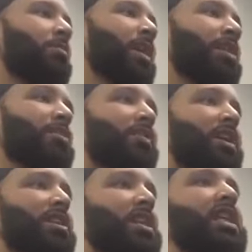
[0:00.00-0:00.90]
it back to
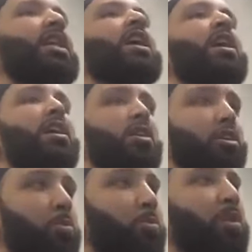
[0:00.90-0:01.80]
Palestine.
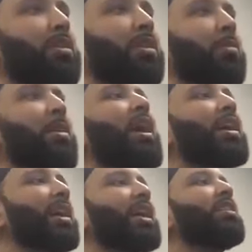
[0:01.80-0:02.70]
You put the
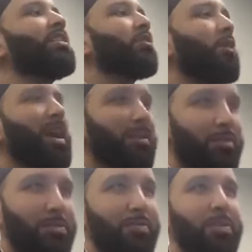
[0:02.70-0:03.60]
body in the
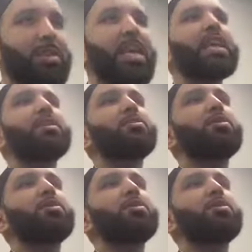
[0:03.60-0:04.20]
grave. Take it